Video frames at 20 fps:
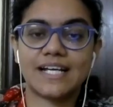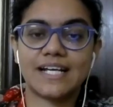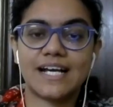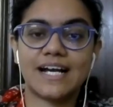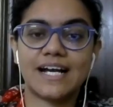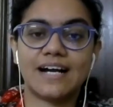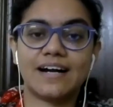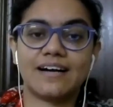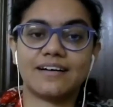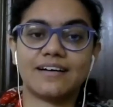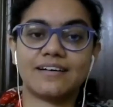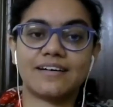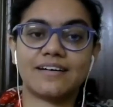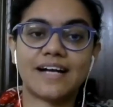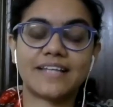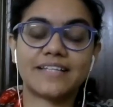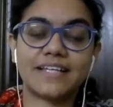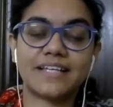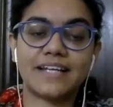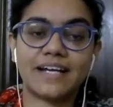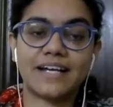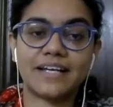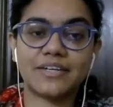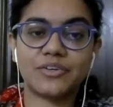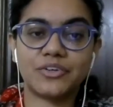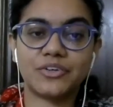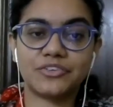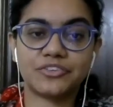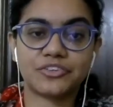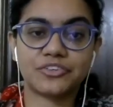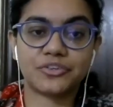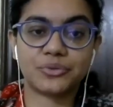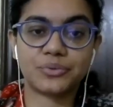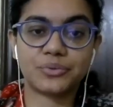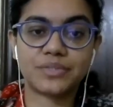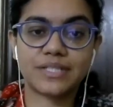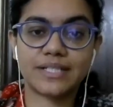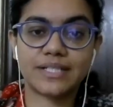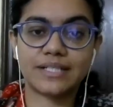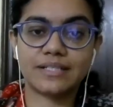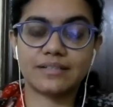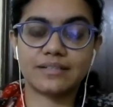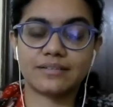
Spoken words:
And then I got recruited